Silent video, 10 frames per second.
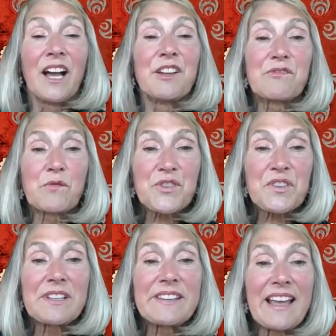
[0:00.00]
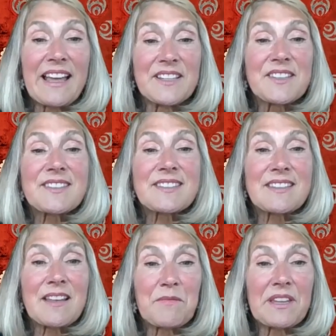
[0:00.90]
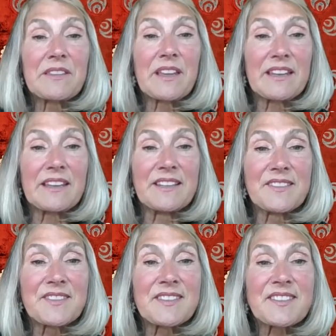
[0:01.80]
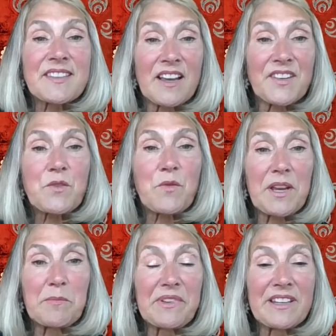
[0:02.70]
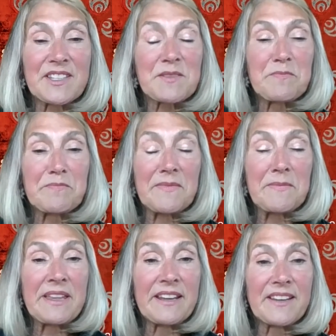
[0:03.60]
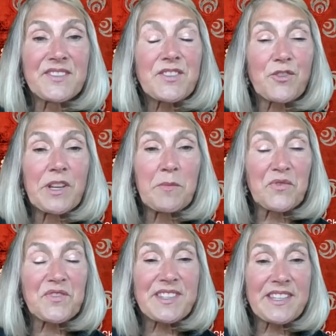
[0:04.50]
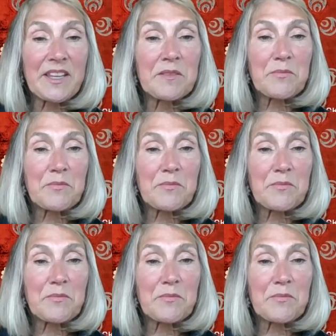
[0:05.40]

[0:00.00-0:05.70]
Unfortunately, that is something that is discussed quite a bit. As many as 30%